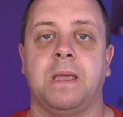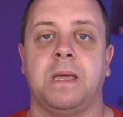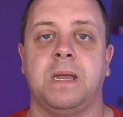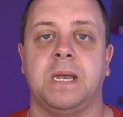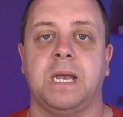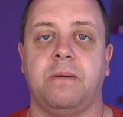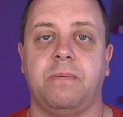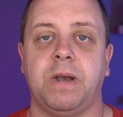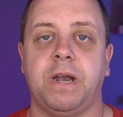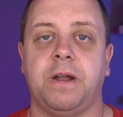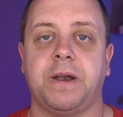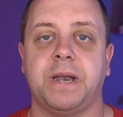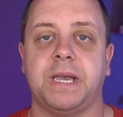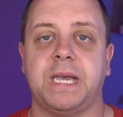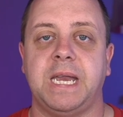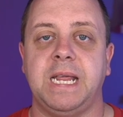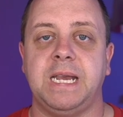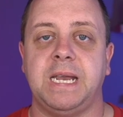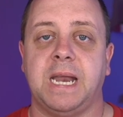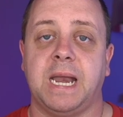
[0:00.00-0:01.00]
Now, another
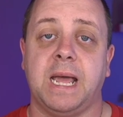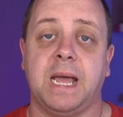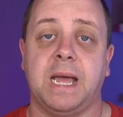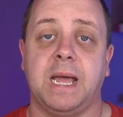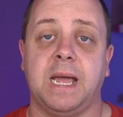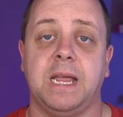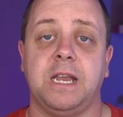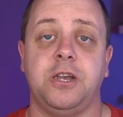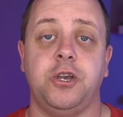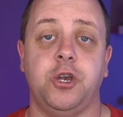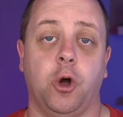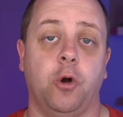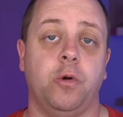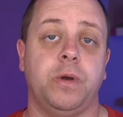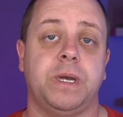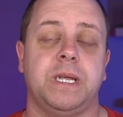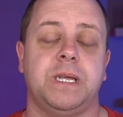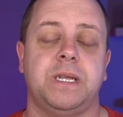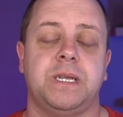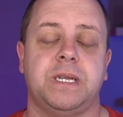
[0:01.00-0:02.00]
thing that I
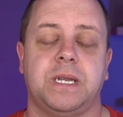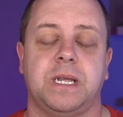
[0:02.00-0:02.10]
noticed